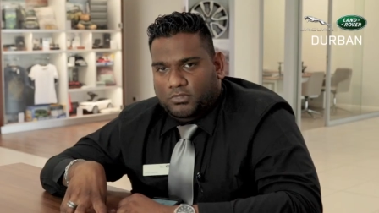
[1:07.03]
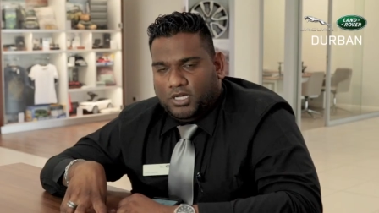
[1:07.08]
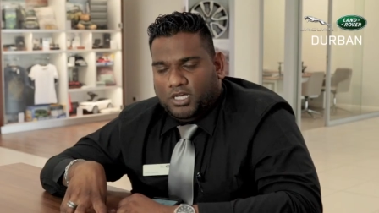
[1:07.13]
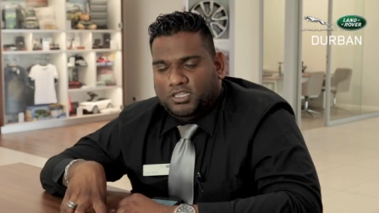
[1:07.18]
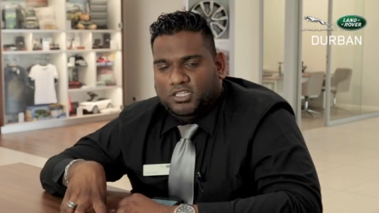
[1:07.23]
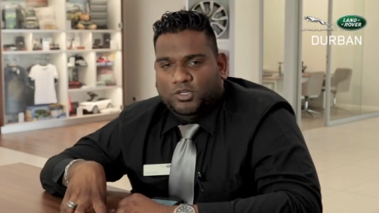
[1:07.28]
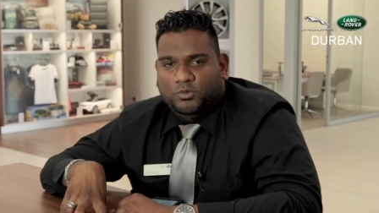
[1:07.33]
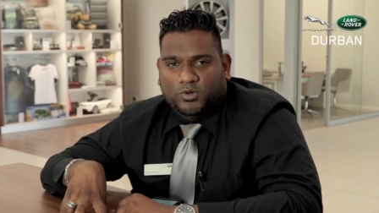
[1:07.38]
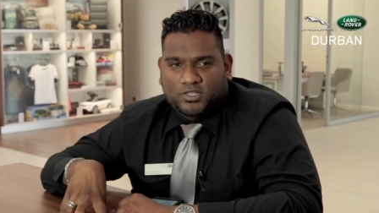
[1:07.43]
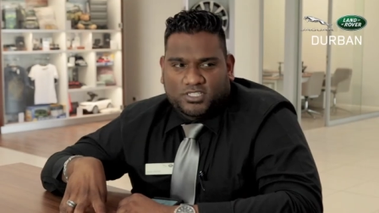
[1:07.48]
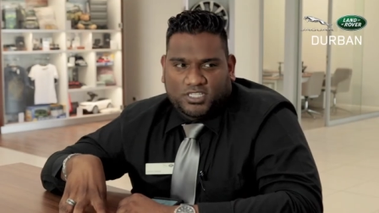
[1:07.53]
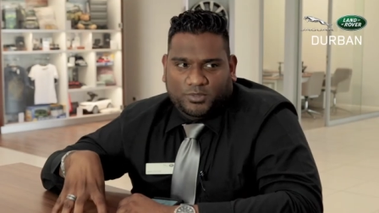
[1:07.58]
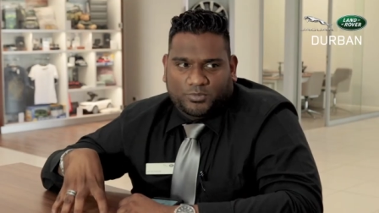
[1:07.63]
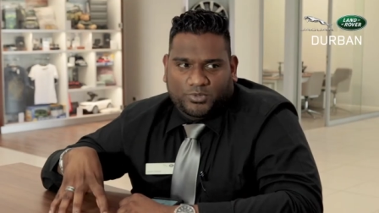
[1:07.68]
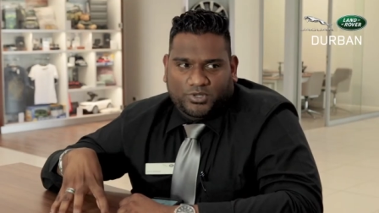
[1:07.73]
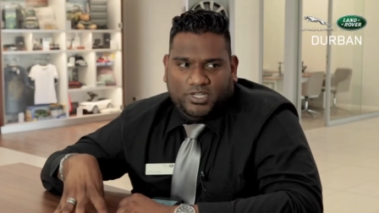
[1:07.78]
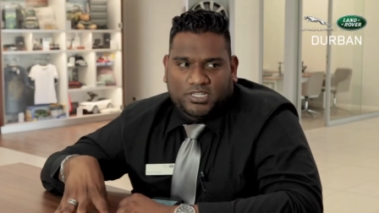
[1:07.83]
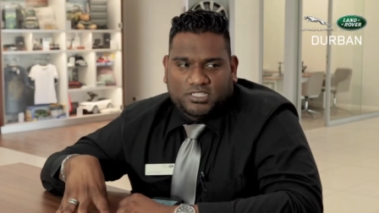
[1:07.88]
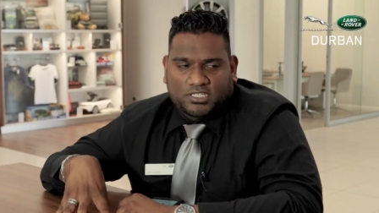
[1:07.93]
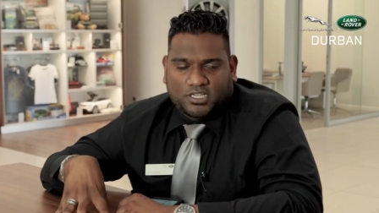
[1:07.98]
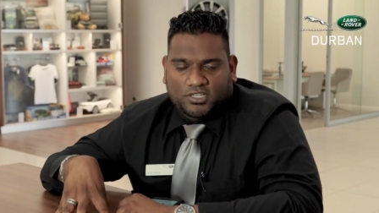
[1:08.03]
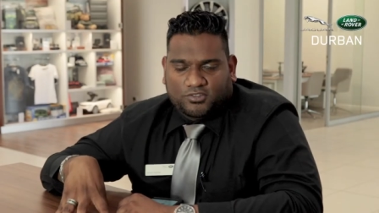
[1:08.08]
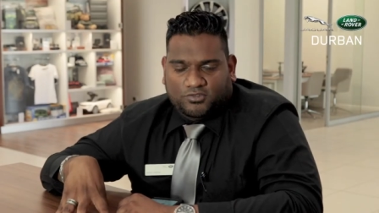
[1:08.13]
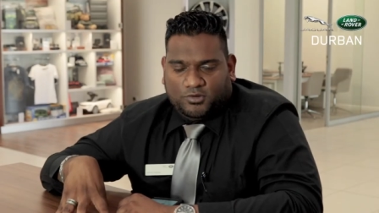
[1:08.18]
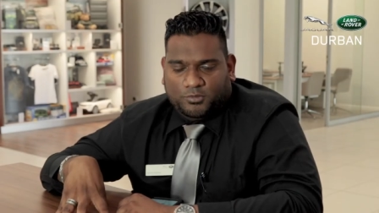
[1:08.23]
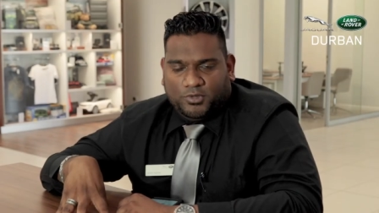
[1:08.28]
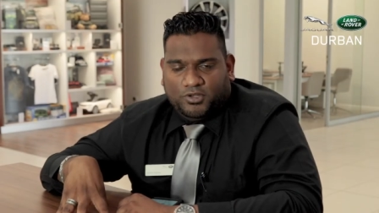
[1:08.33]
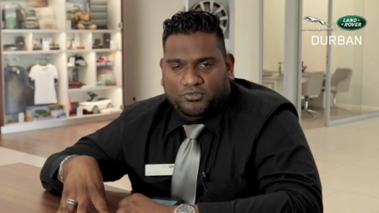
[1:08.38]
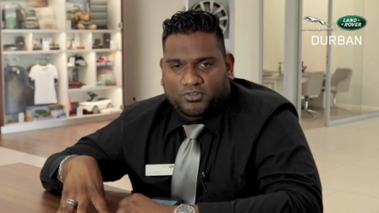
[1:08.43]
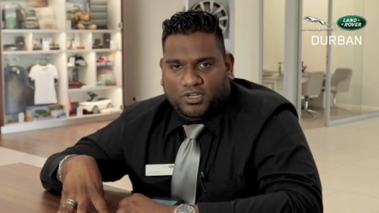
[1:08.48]
I think what separates us
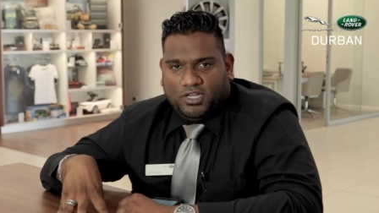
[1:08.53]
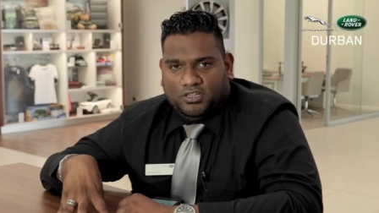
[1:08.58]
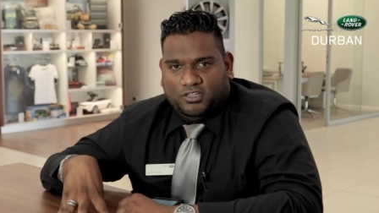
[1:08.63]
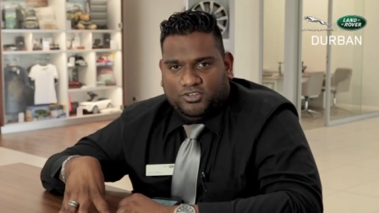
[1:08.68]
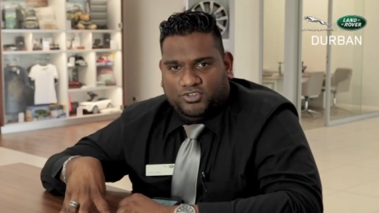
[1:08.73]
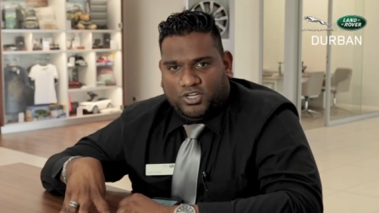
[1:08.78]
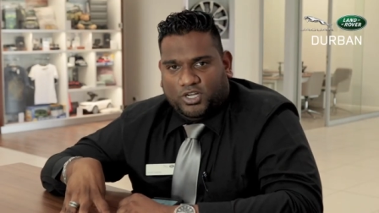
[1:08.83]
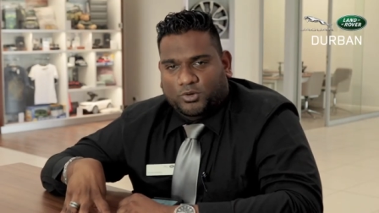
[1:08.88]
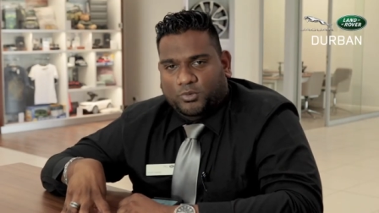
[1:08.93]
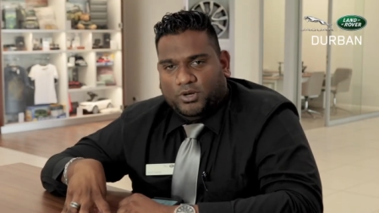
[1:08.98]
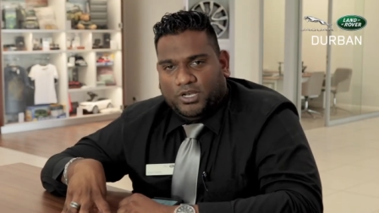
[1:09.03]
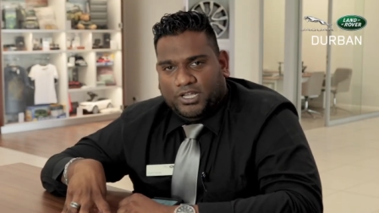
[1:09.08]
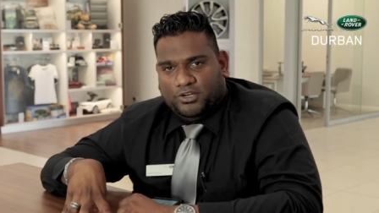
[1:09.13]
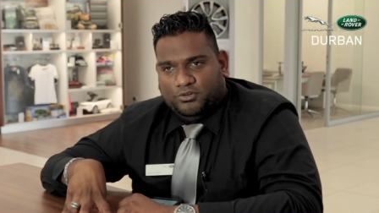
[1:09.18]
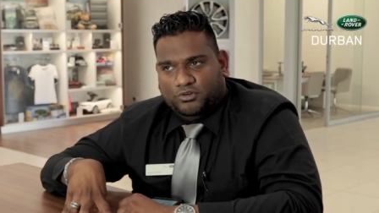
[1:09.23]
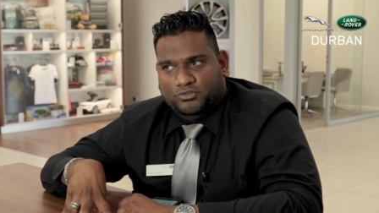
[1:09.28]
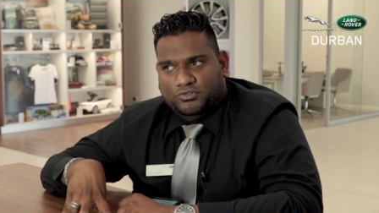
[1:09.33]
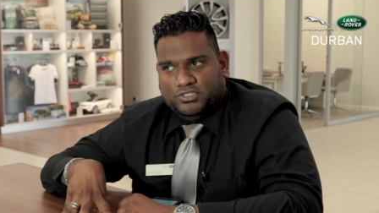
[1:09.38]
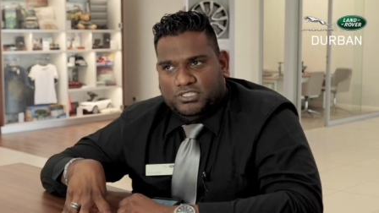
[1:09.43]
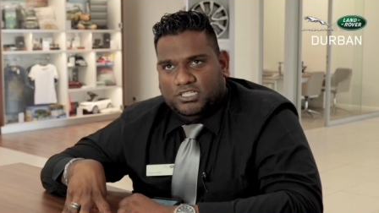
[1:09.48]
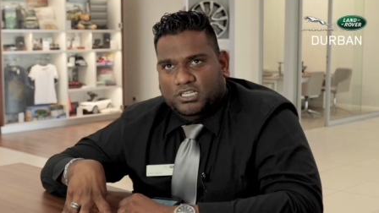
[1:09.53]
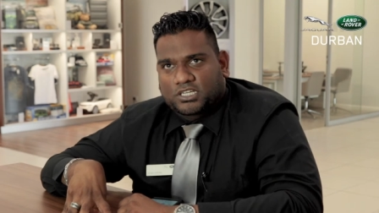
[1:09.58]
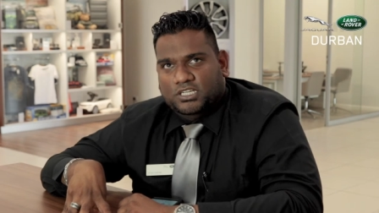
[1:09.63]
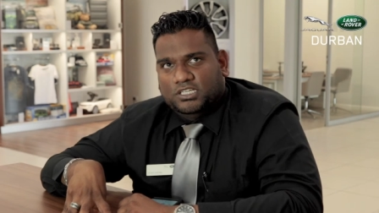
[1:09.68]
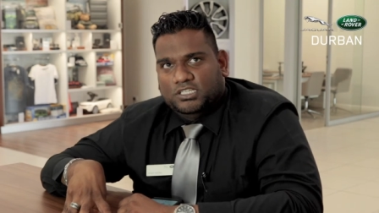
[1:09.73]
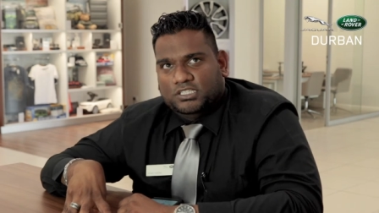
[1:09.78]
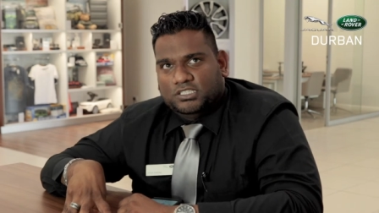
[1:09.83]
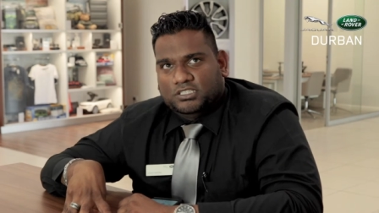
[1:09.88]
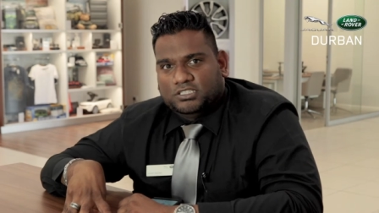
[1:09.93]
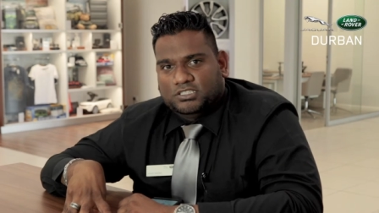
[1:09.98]
from every other Jaguar Land Rover
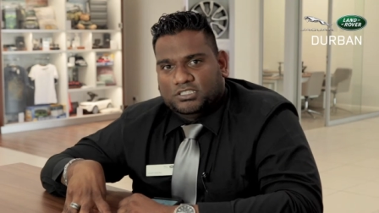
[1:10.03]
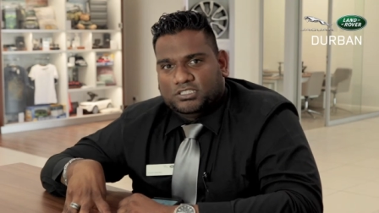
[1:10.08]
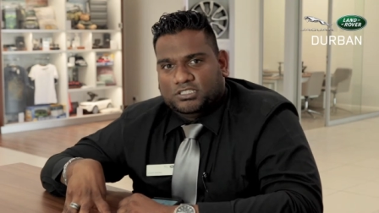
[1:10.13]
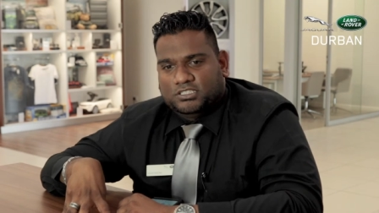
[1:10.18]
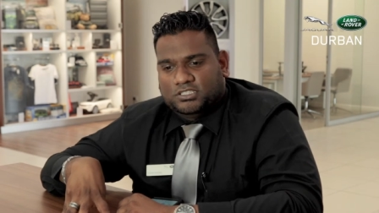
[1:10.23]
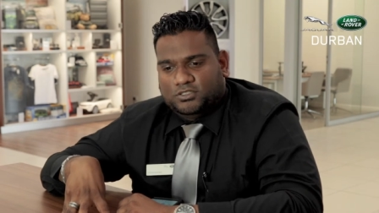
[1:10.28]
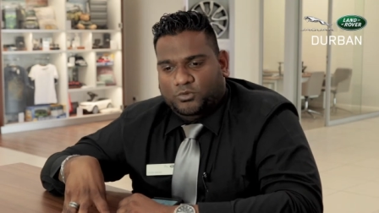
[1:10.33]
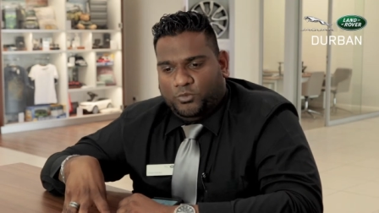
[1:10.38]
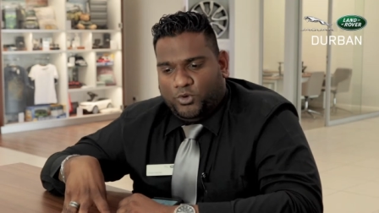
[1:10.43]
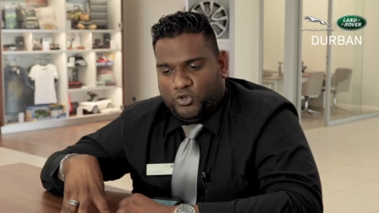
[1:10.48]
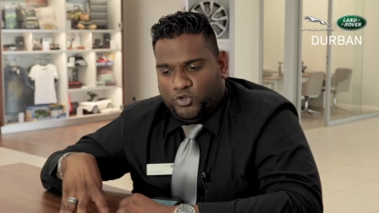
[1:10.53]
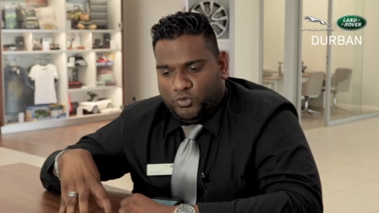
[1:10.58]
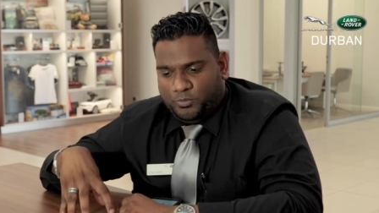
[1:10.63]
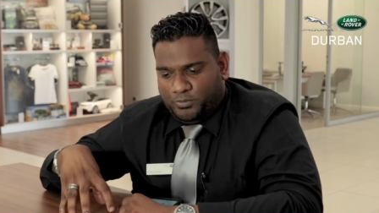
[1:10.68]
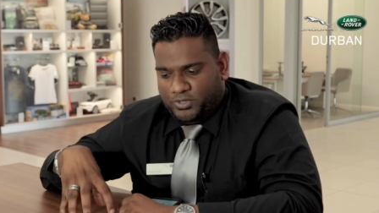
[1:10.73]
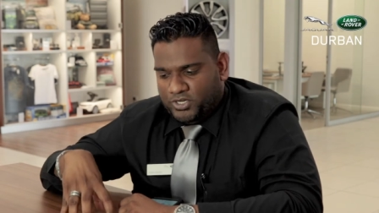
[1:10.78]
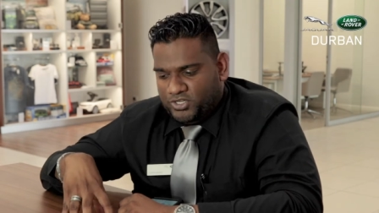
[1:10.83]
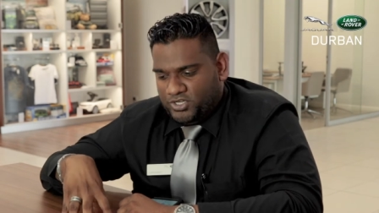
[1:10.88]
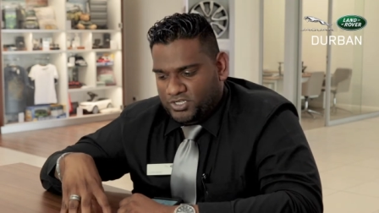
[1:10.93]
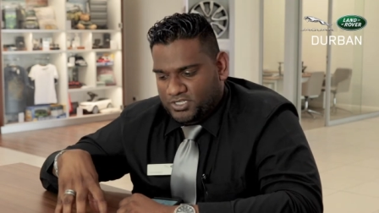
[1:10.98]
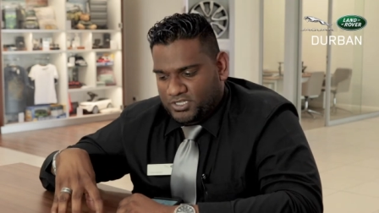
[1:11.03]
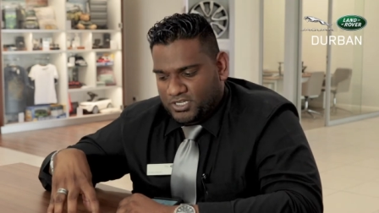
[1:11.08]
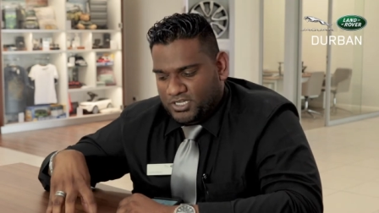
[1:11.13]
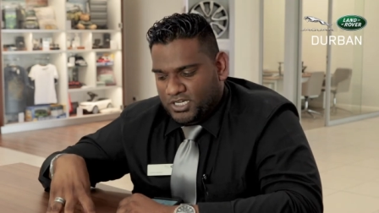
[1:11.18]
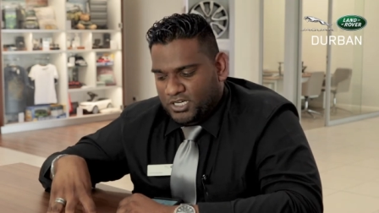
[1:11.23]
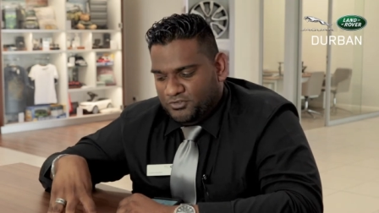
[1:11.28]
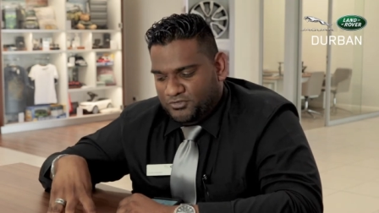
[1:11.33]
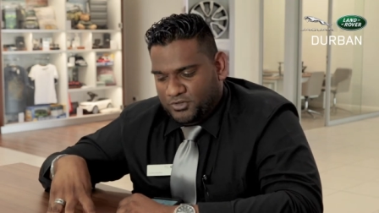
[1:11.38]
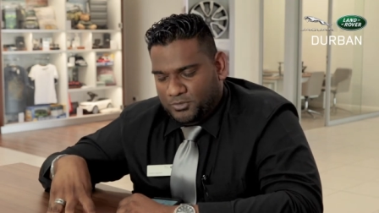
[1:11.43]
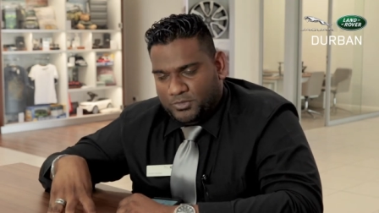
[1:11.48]
dealer is when you purchase a
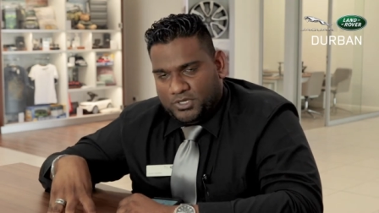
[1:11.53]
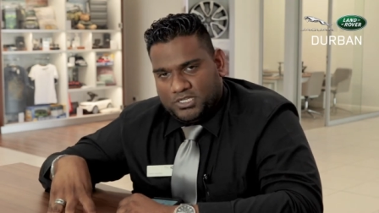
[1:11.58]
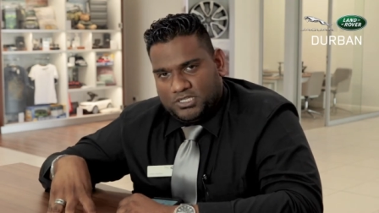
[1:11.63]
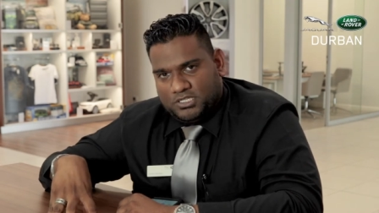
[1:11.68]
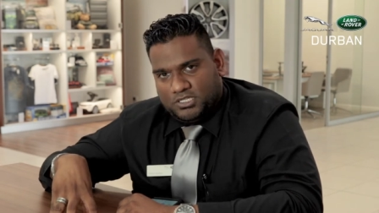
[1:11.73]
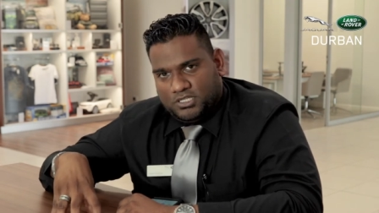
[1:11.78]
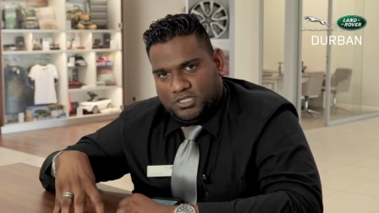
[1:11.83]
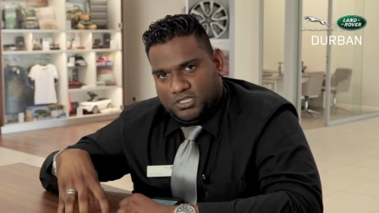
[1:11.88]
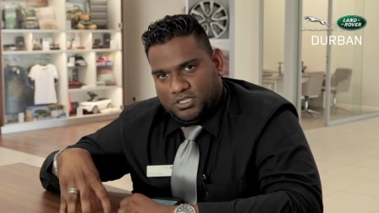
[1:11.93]
car from us,